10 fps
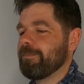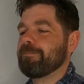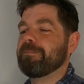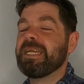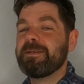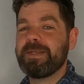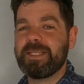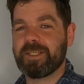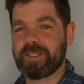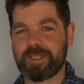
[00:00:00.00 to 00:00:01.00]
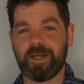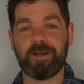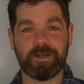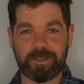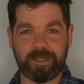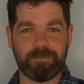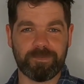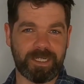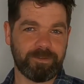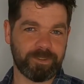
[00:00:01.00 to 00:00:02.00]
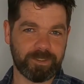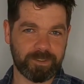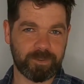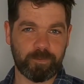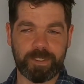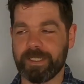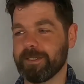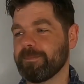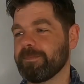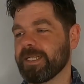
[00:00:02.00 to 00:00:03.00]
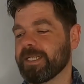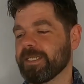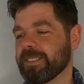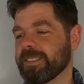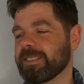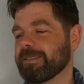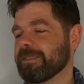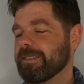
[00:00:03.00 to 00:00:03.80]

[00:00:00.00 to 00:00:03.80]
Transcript: maybe the Scar comes out as the winner, because